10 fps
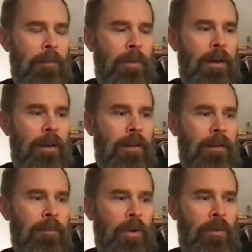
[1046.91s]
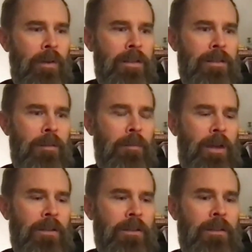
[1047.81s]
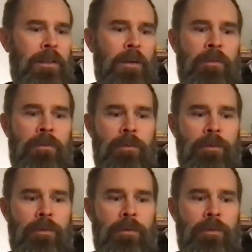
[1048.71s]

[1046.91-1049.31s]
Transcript: my motivation and passion, is that we